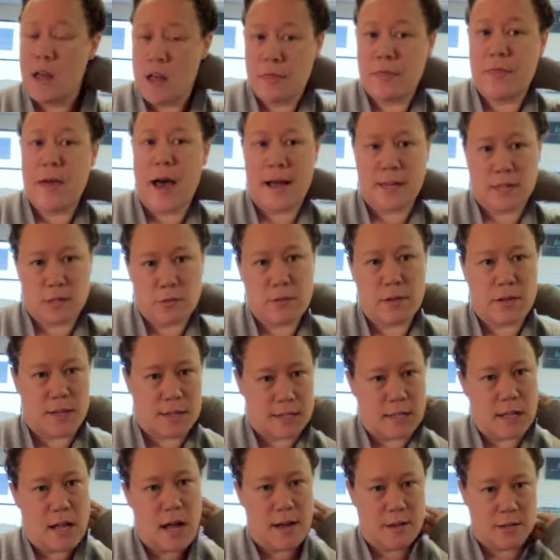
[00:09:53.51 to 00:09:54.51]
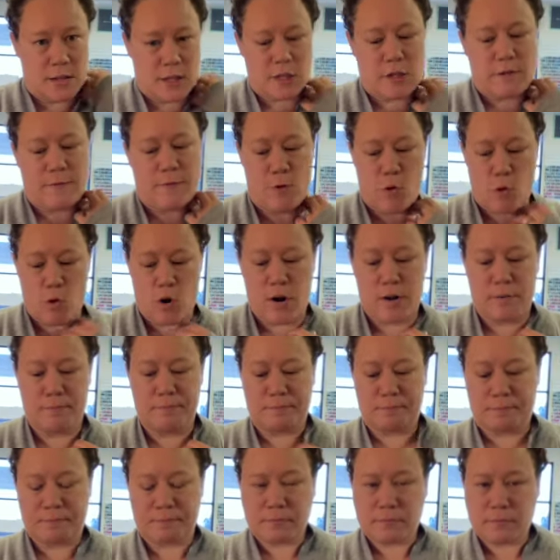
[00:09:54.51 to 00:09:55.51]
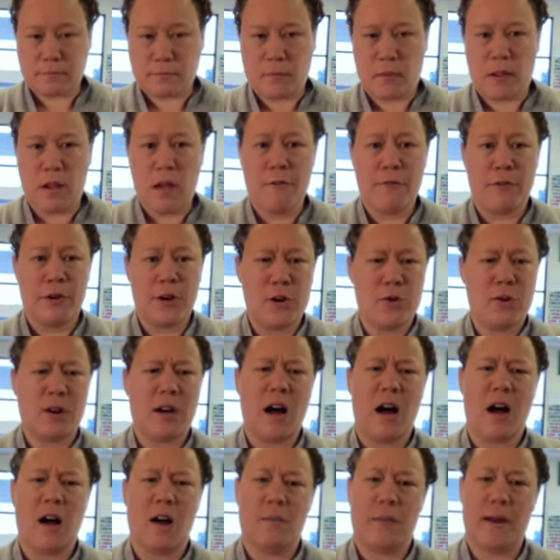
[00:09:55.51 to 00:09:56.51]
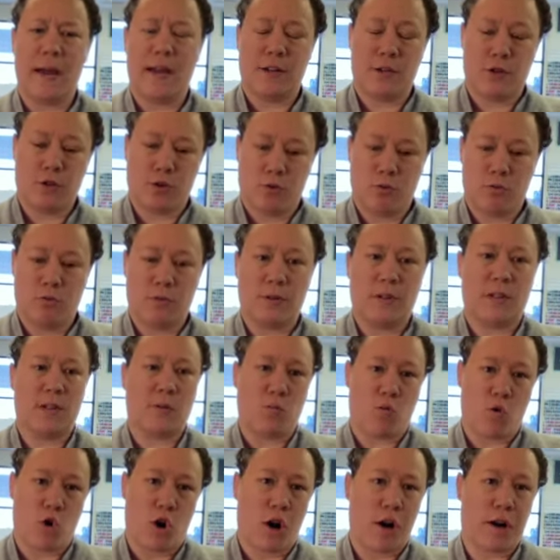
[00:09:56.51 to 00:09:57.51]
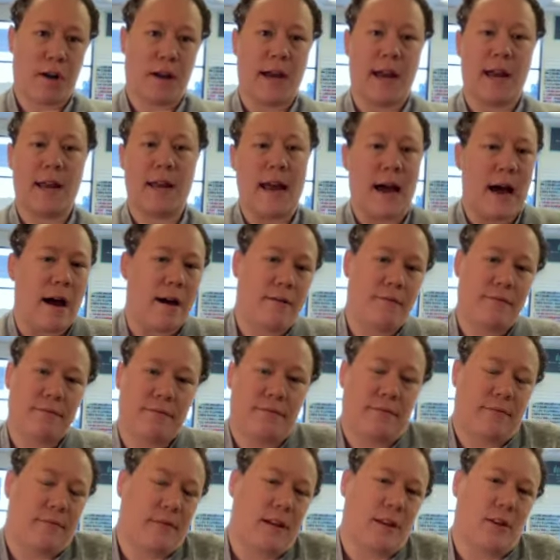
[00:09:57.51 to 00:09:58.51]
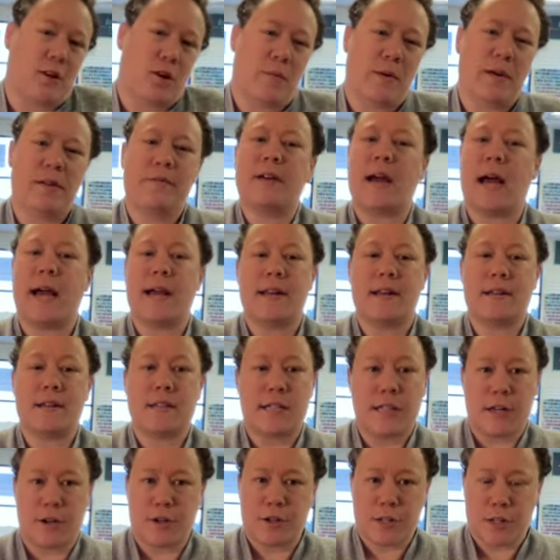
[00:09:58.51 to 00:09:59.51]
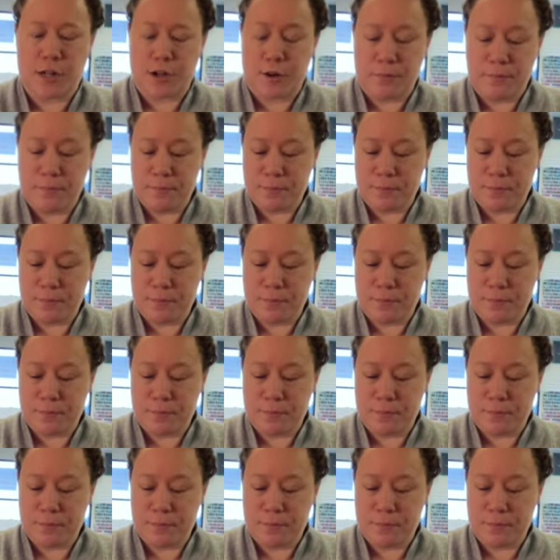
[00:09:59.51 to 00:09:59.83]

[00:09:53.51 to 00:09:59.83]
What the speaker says: That's what this class is for you to come and do some work and have a little bit of guidance there too.